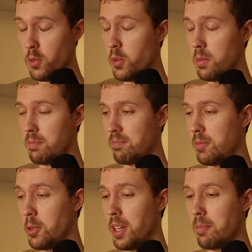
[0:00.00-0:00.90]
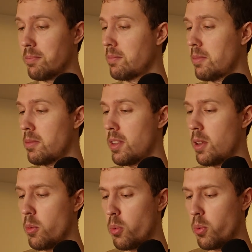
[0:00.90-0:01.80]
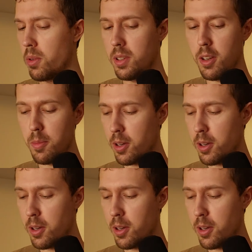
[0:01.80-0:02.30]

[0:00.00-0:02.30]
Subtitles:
Whew. Okay. Now